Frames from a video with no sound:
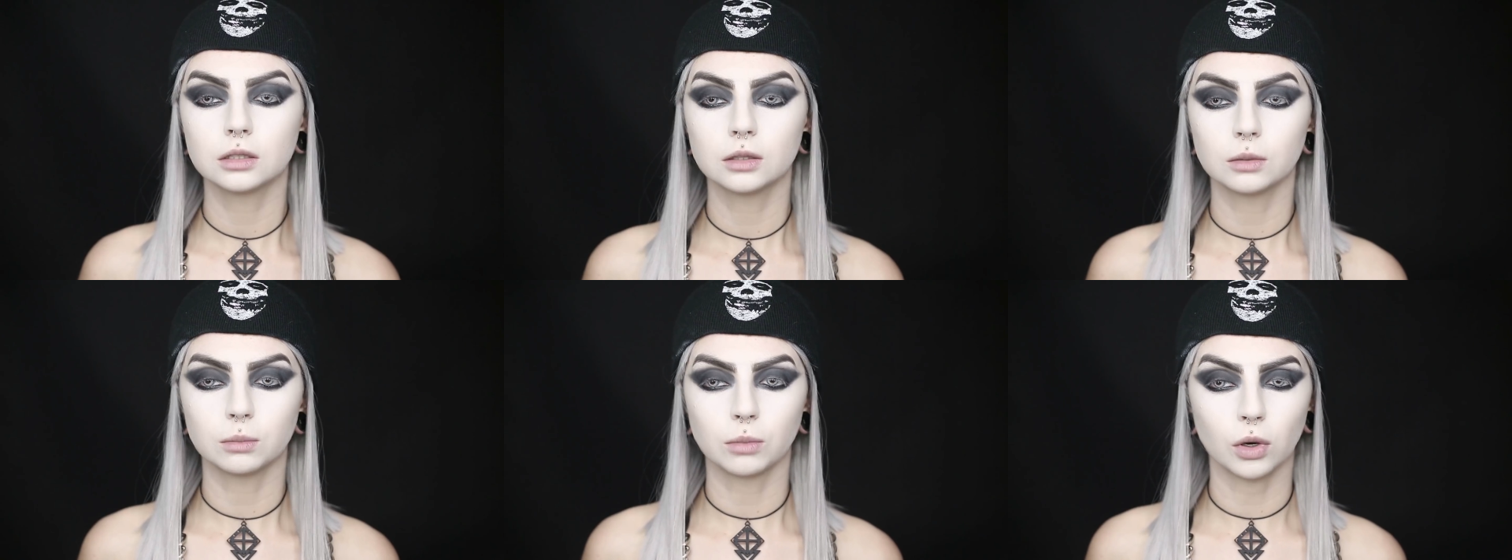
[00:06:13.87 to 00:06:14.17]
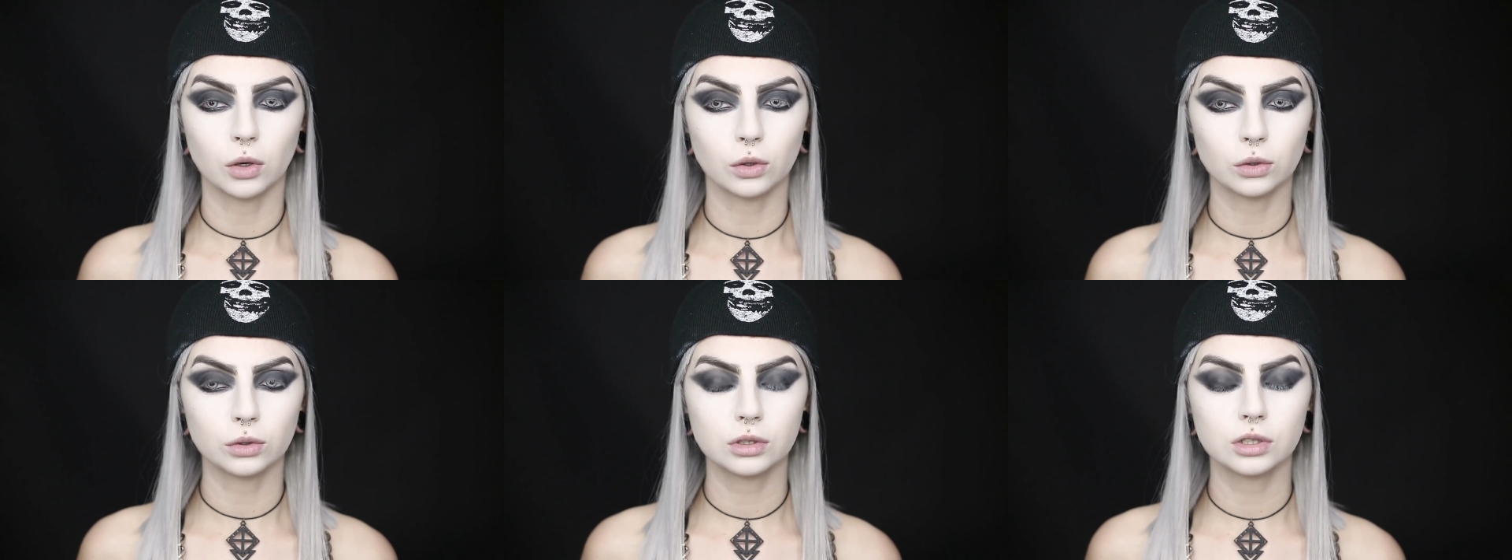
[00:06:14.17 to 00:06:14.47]
the
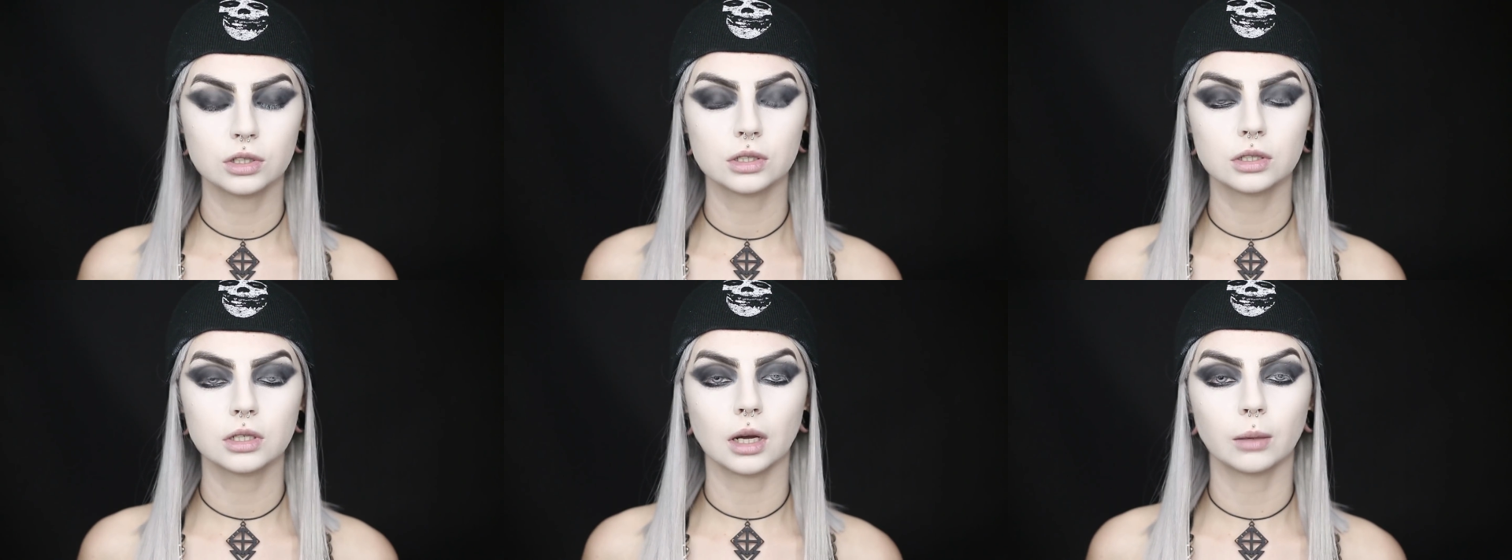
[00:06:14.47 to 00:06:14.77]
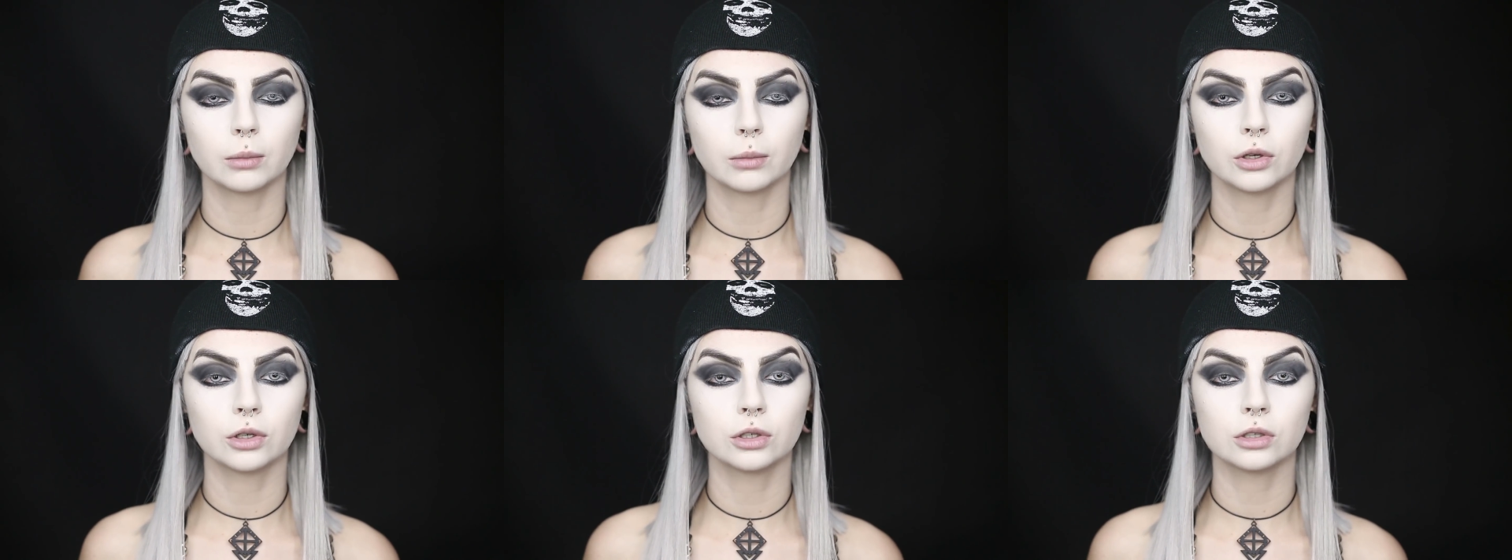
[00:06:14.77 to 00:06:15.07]
most,
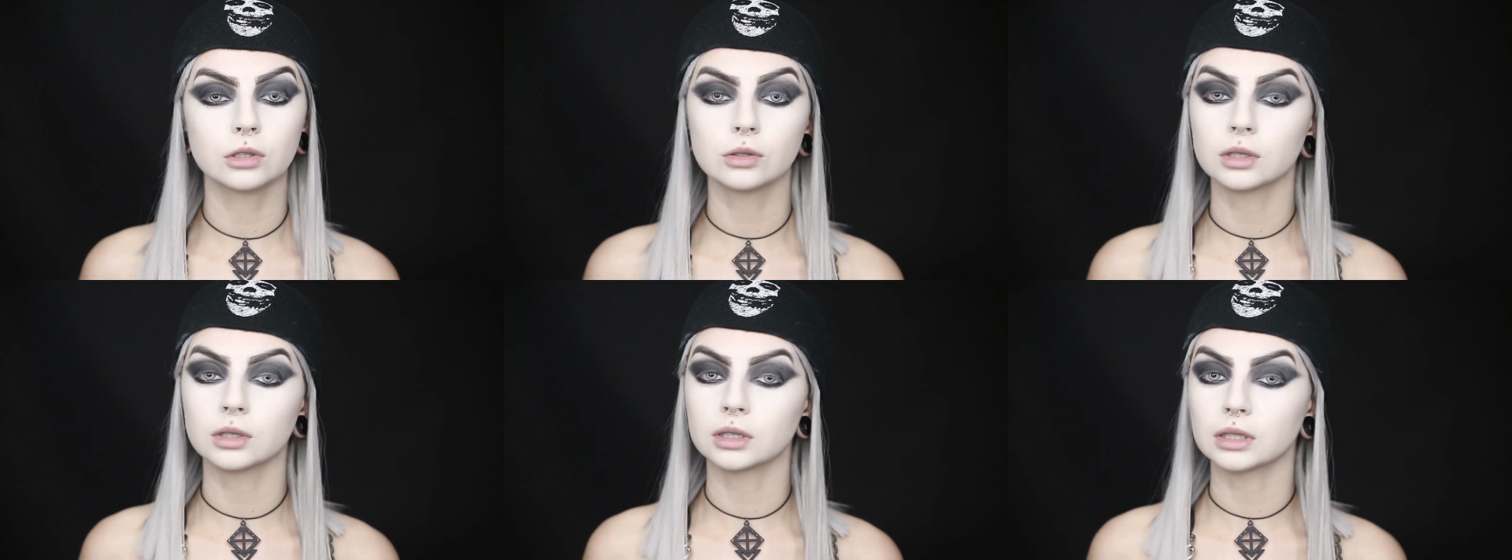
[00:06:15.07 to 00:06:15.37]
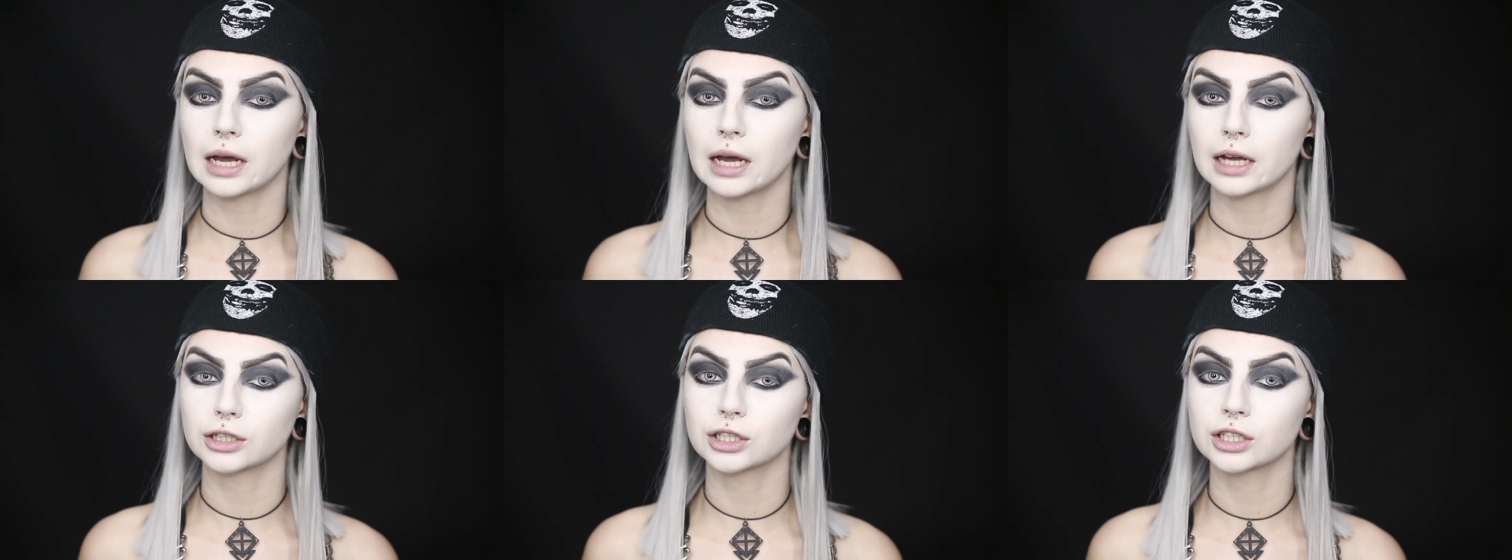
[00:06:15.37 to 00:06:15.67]
I'm gonna do the
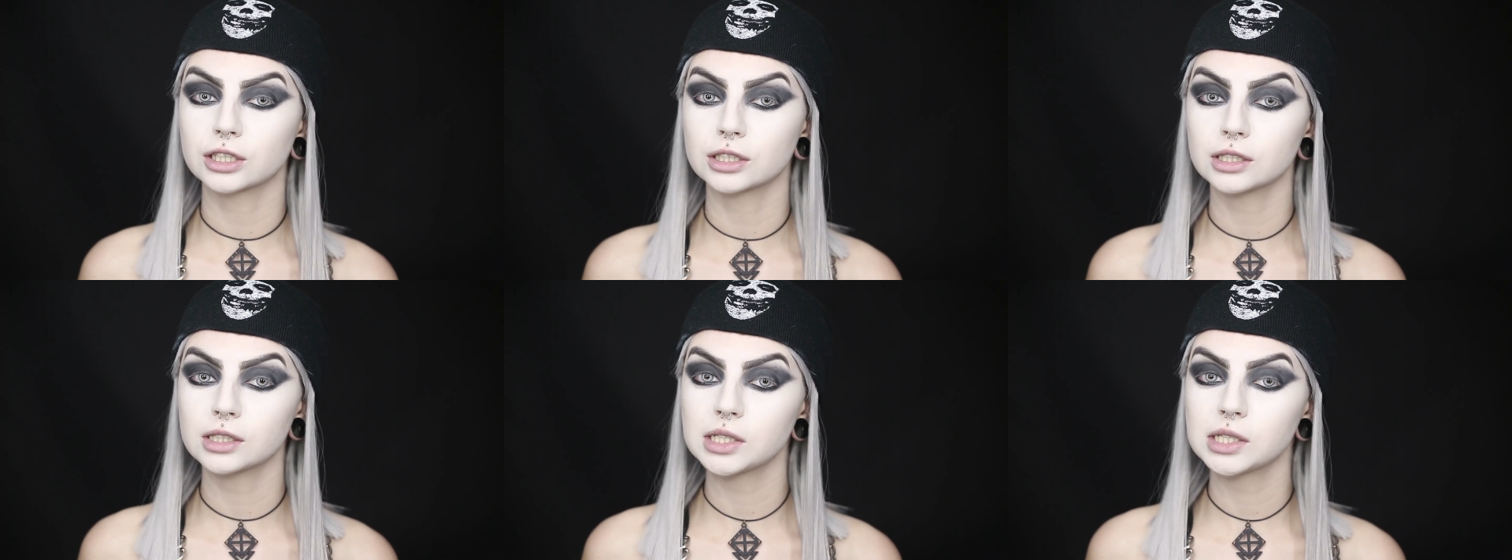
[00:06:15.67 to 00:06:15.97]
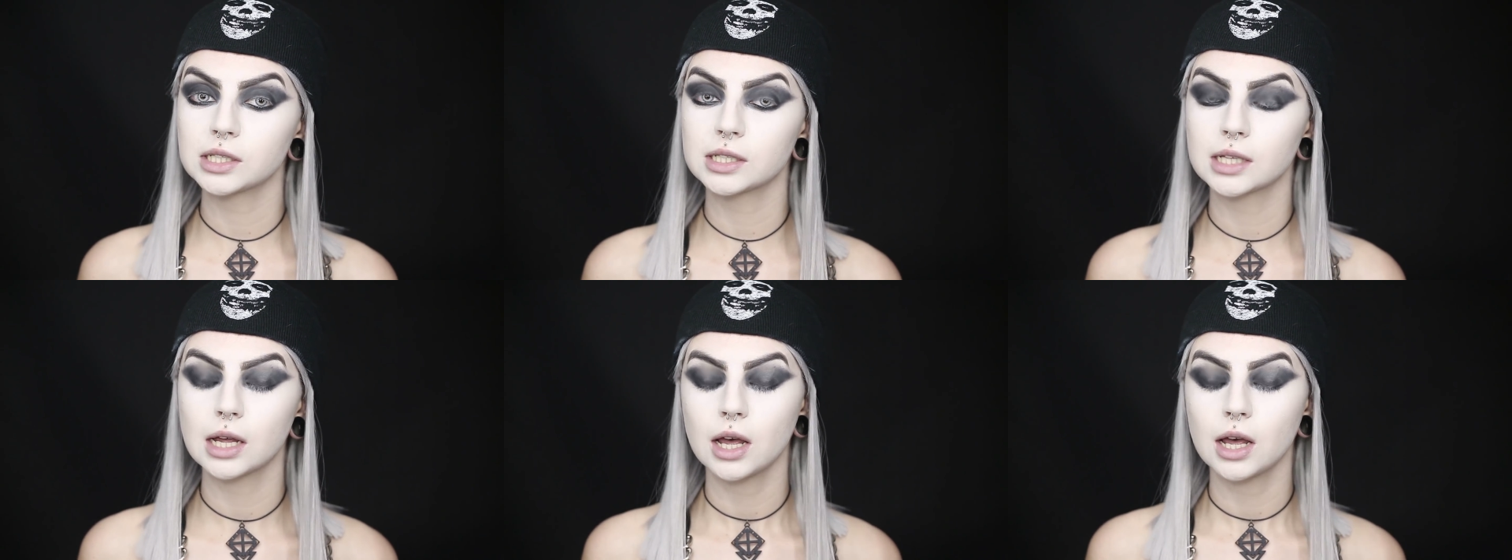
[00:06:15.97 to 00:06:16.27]

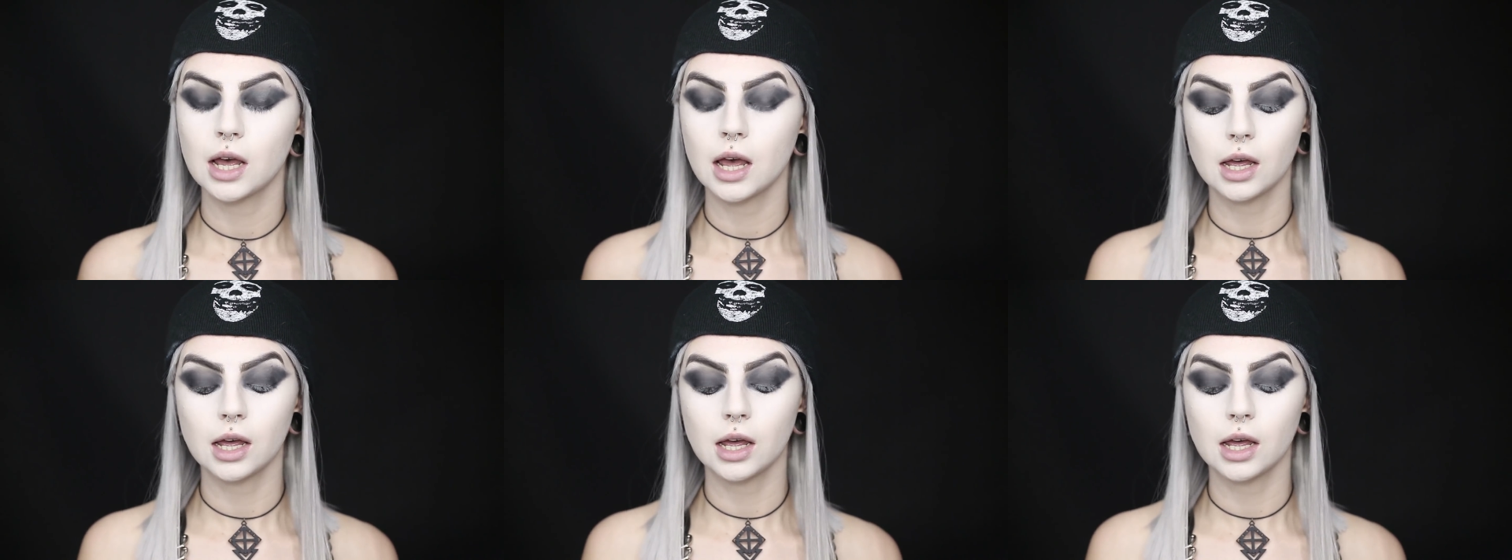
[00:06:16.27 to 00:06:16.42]
lashes.